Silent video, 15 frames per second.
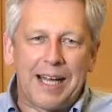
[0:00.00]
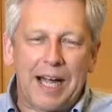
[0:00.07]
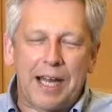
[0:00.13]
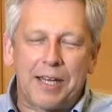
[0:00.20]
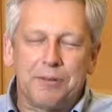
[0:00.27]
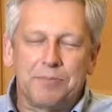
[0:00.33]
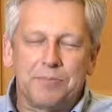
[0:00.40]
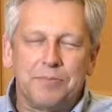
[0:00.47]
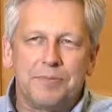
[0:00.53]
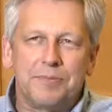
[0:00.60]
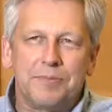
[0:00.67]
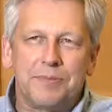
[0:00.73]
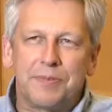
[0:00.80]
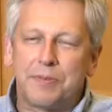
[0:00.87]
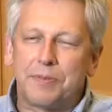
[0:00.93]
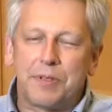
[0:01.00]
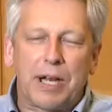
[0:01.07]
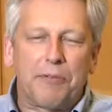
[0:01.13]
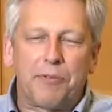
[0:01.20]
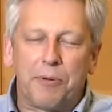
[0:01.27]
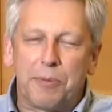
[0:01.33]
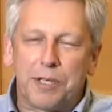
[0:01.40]
I,
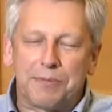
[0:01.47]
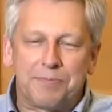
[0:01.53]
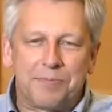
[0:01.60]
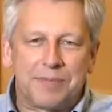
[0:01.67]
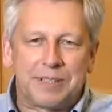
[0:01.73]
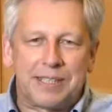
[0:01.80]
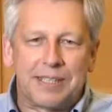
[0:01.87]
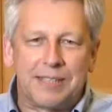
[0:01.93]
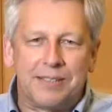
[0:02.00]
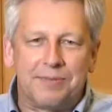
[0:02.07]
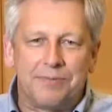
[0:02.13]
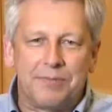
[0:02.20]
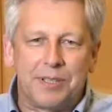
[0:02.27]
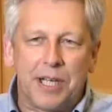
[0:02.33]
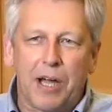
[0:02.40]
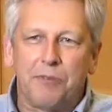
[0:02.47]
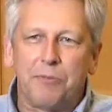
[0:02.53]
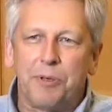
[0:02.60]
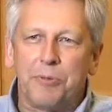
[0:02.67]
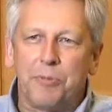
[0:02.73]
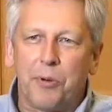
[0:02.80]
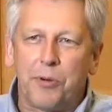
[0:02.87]
from a government